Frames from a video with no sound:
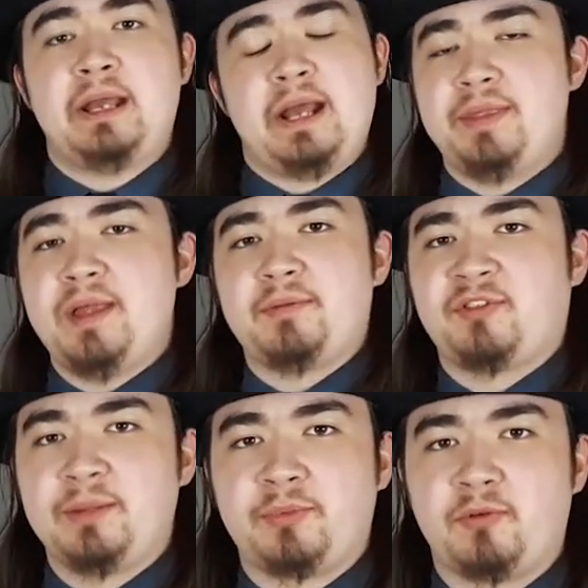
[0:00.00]
and that
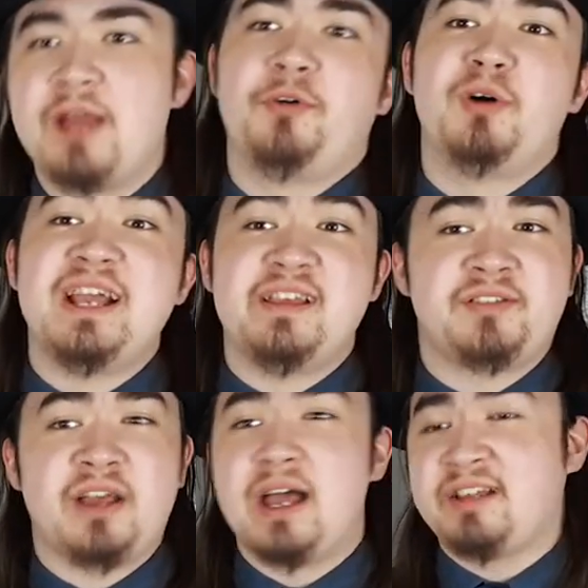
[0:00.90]
sniper rifle
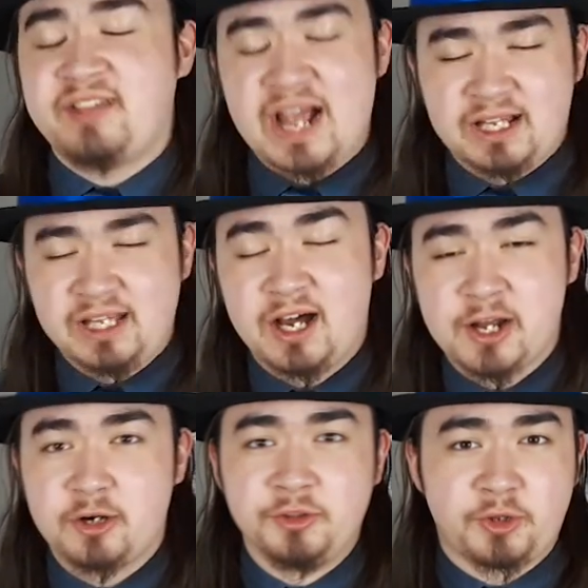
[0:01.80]
is exactly one
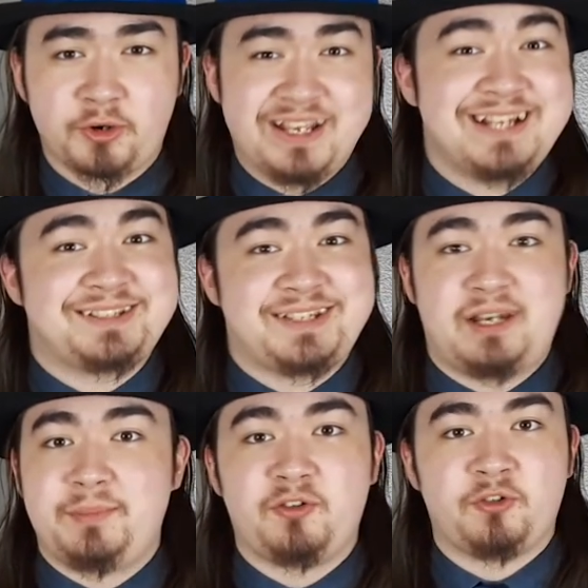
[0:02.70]
hundred thirty-eight
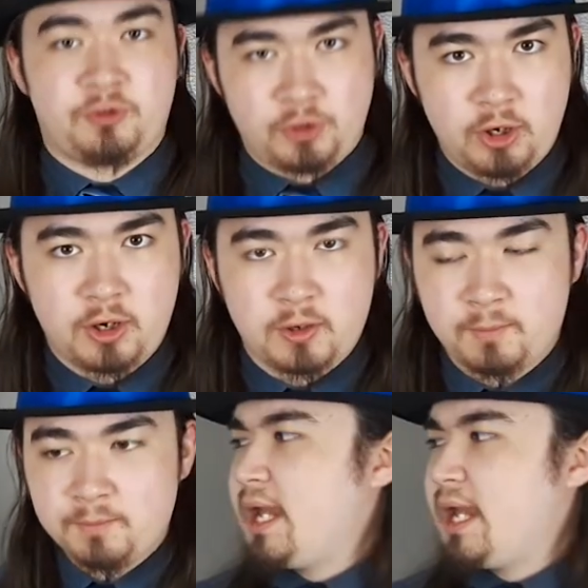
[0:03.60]
centimeters long.